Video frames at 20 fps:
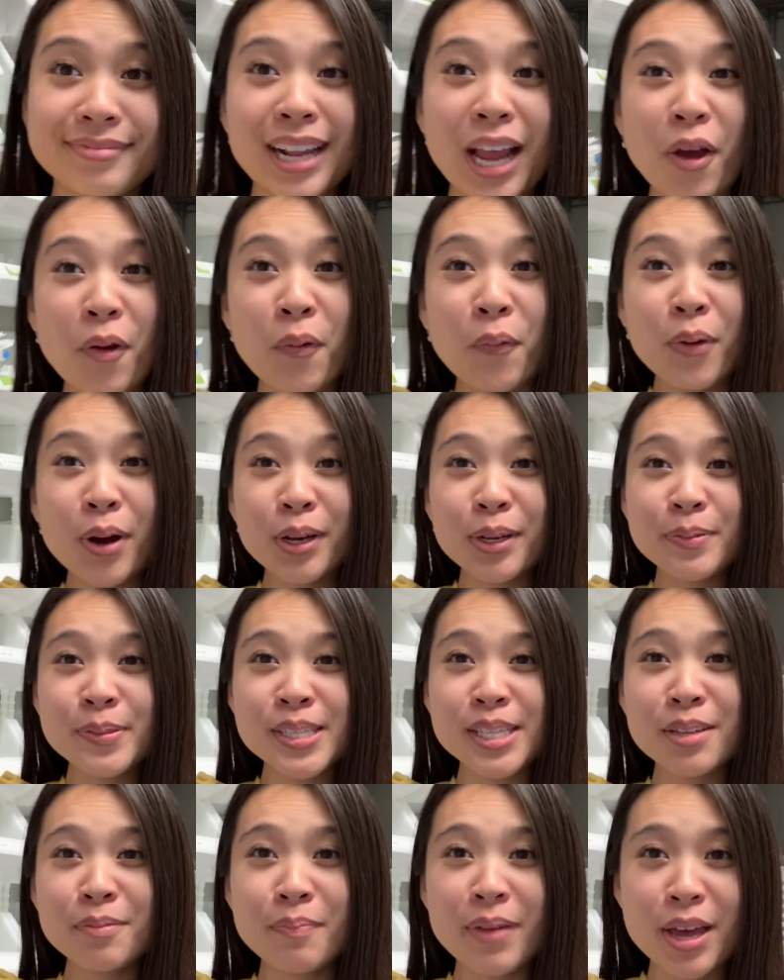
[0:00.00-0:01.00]
Welcome to
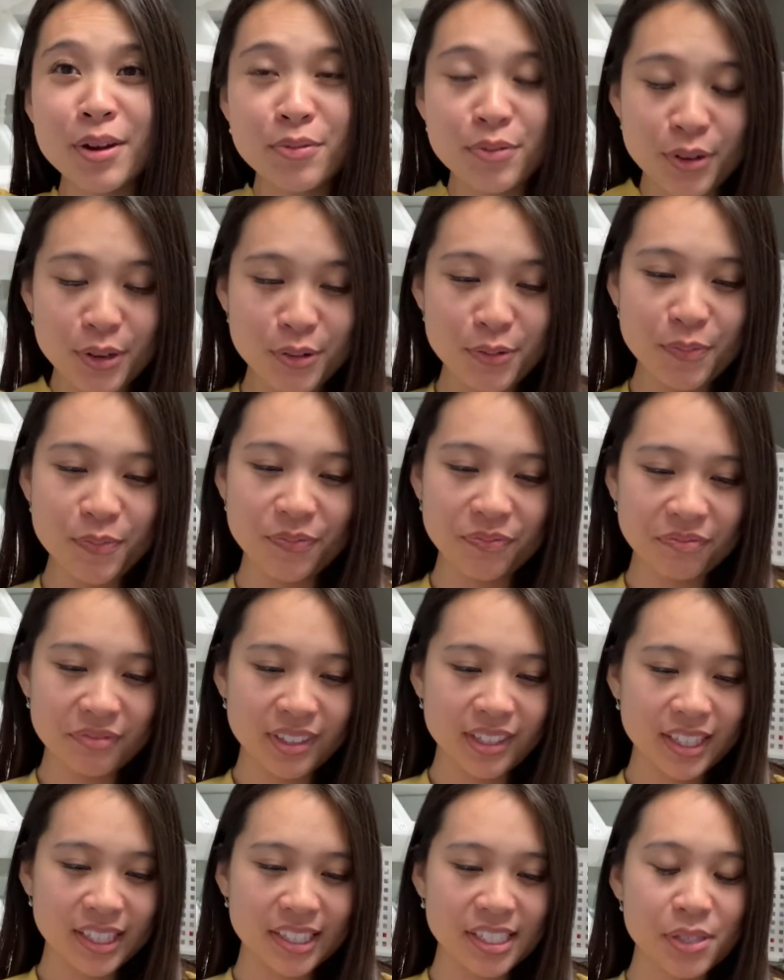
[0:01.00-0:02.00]
the med room.
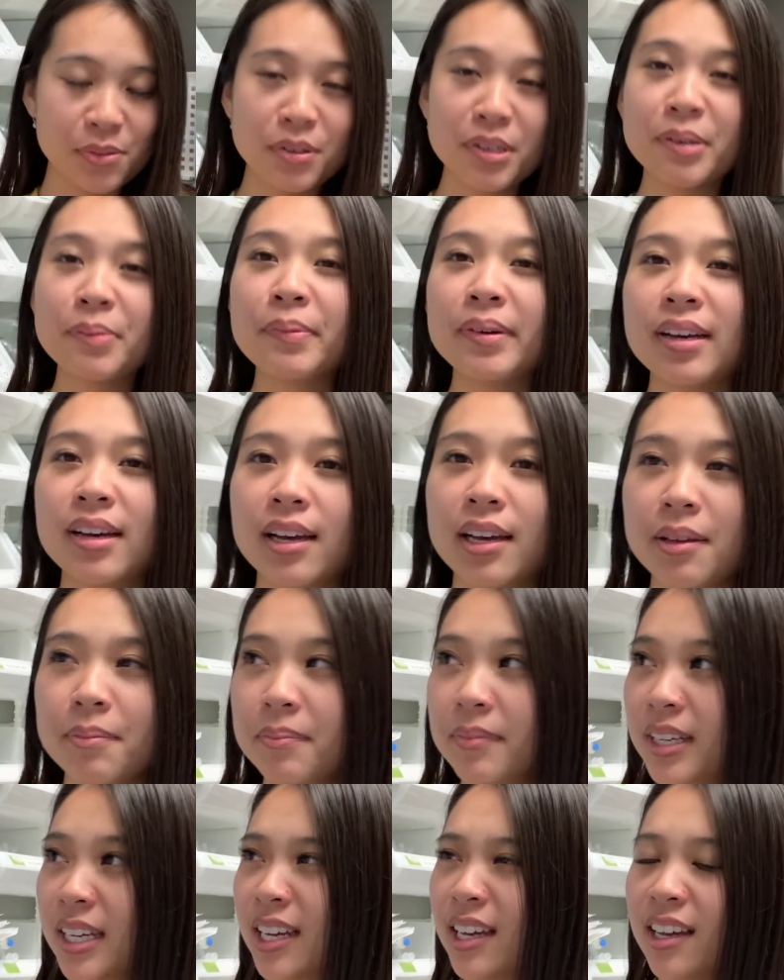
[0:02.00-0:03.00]
This room
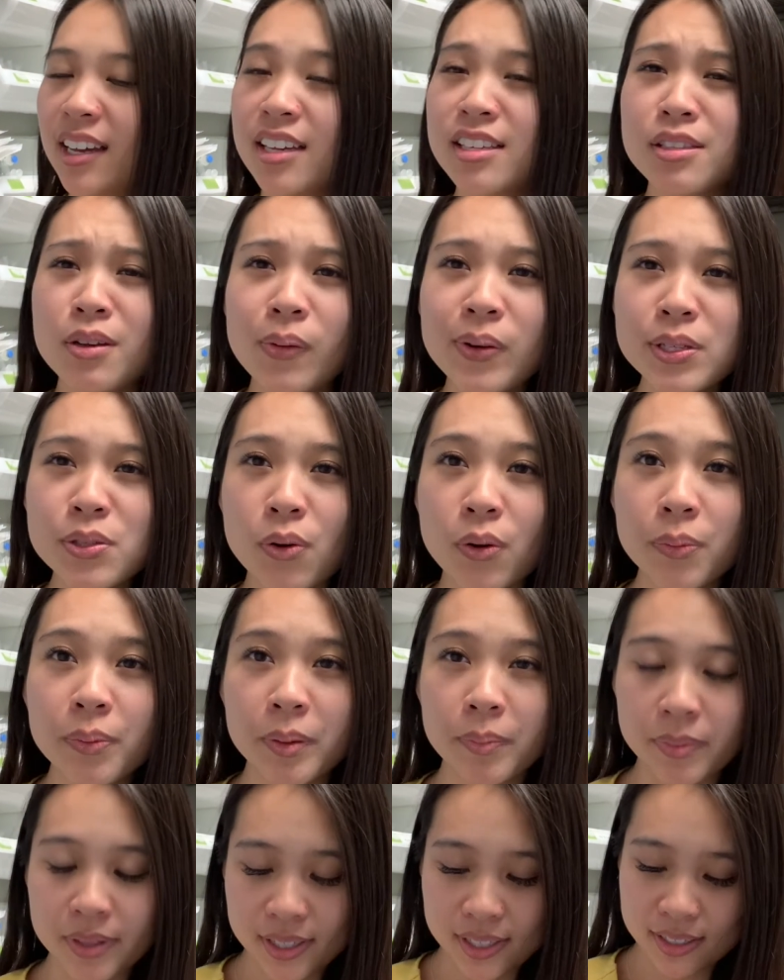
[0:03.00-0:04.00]
is always
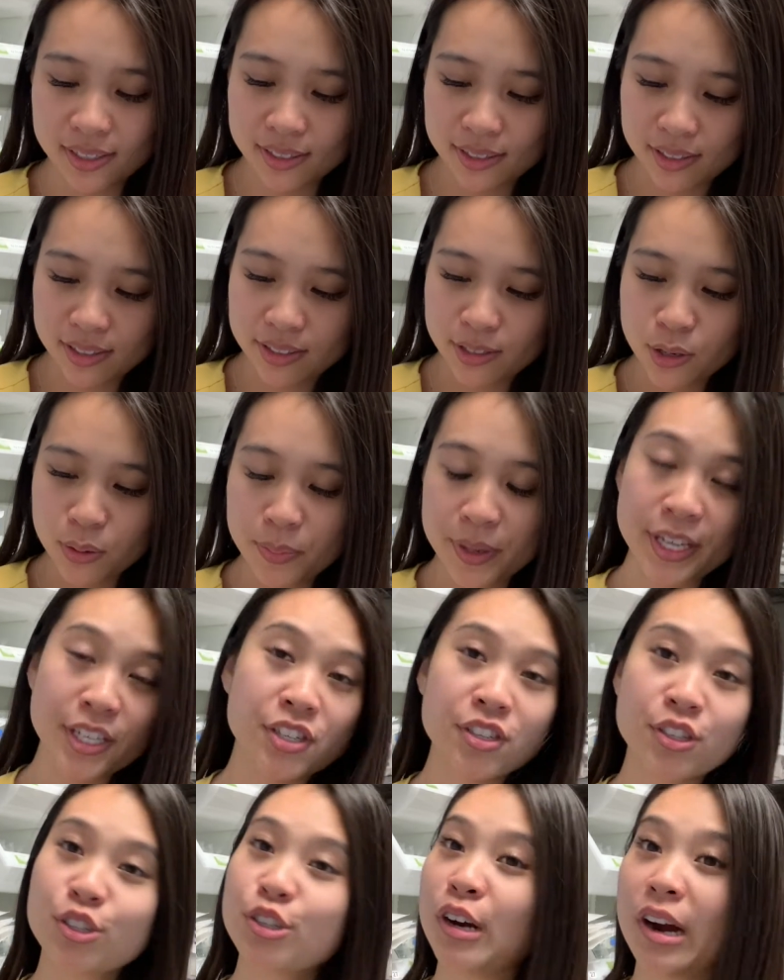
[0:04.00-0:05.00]
open, but no
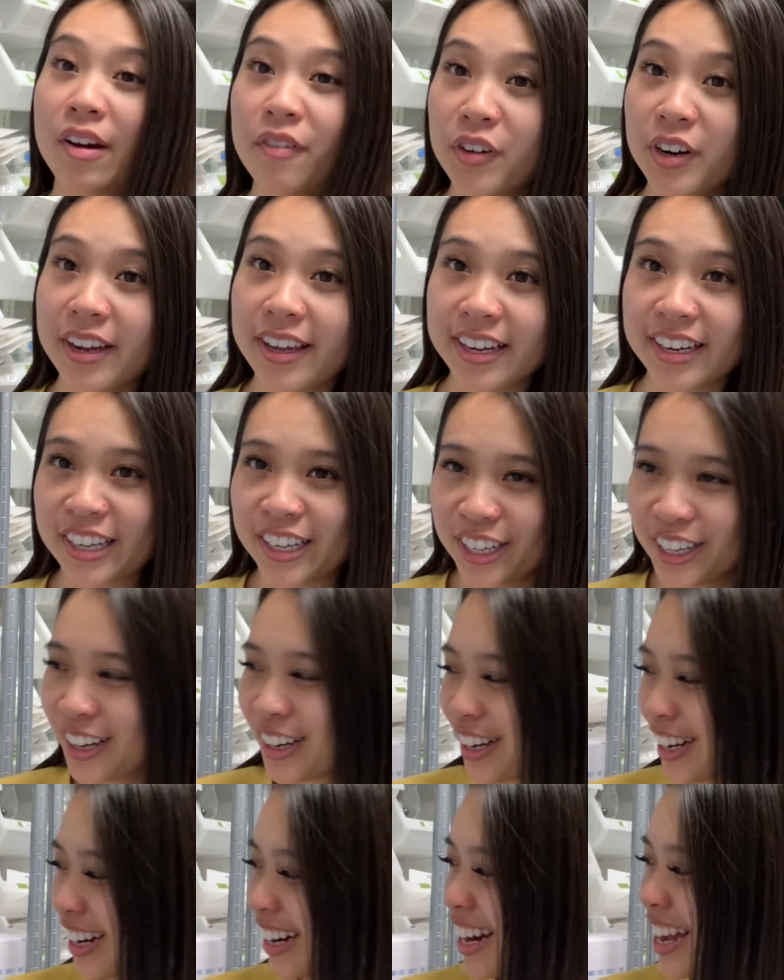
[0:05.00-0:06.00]
patients are ever in
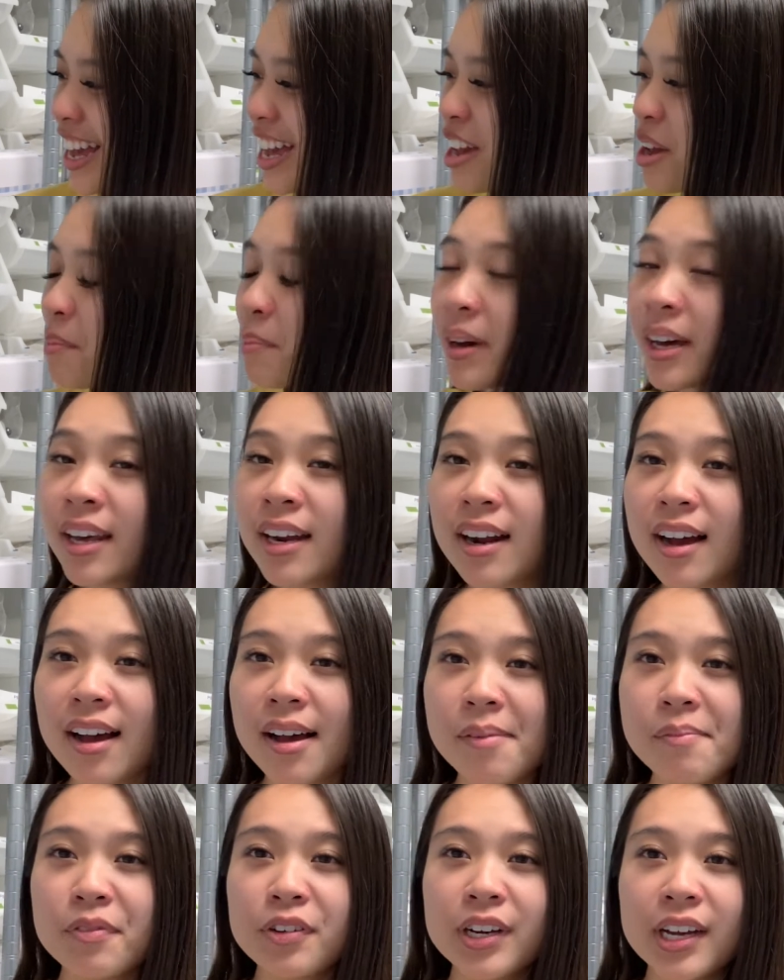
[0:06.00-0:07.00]
here. But
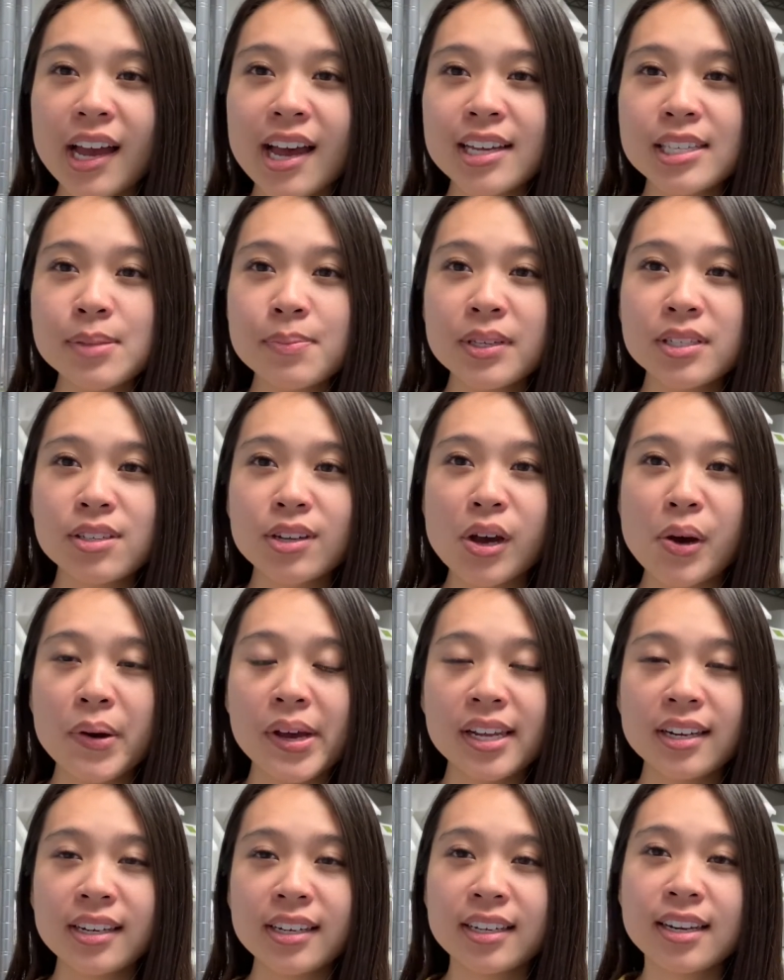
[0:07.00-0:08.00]
Fluent asked me to go
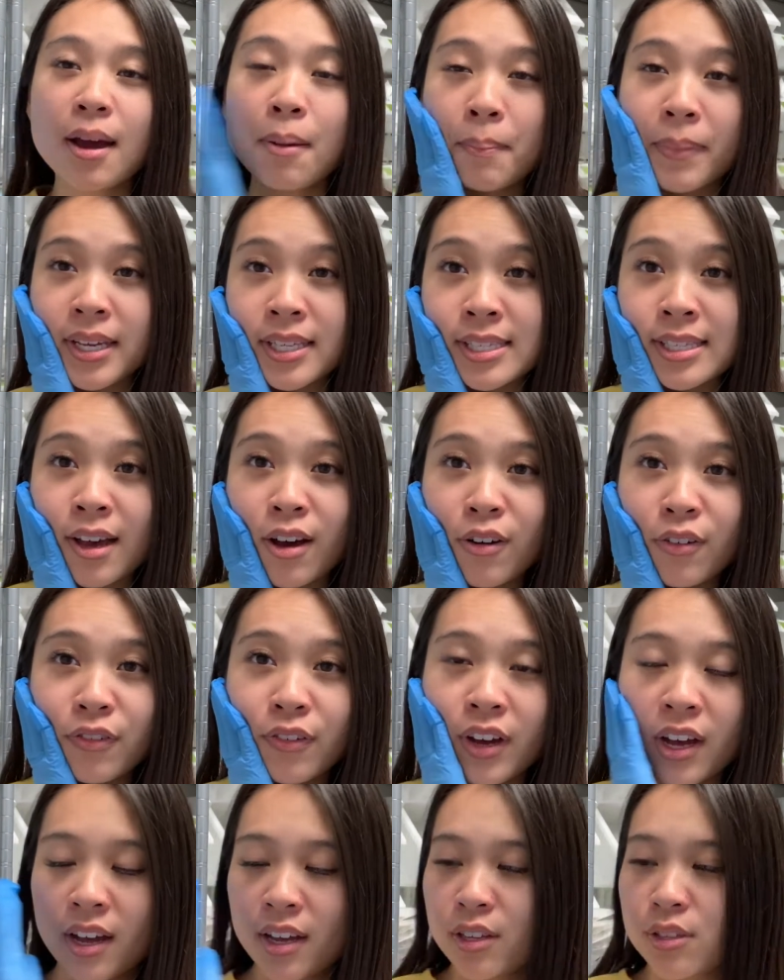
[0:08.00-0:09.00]
ahead and numb myself,
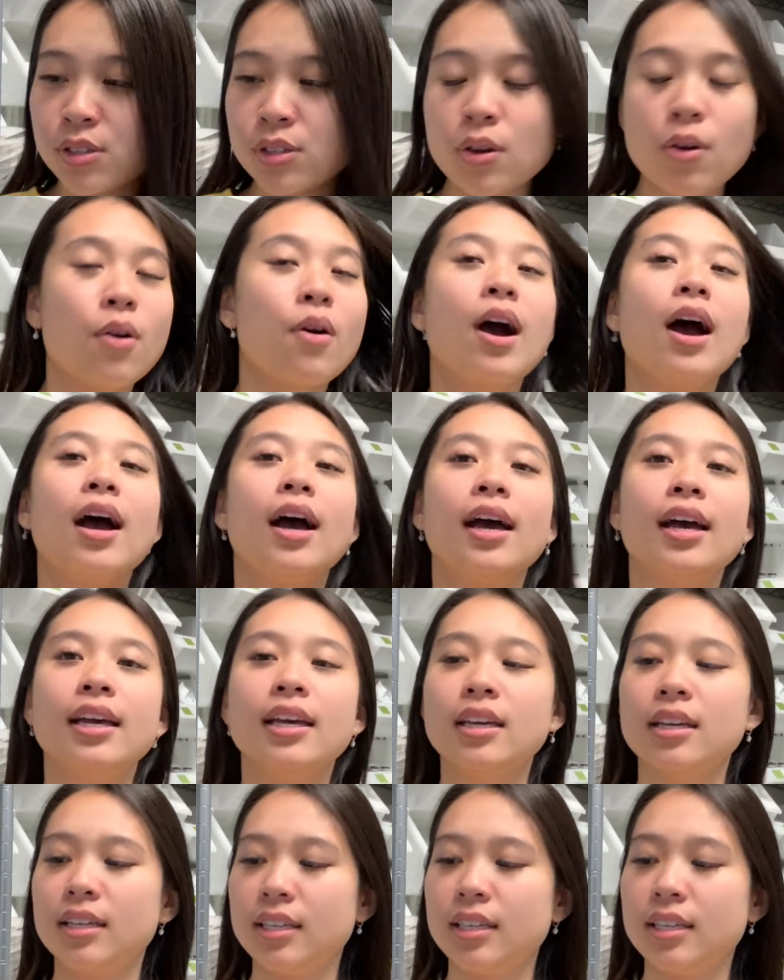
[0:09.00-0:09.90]
so I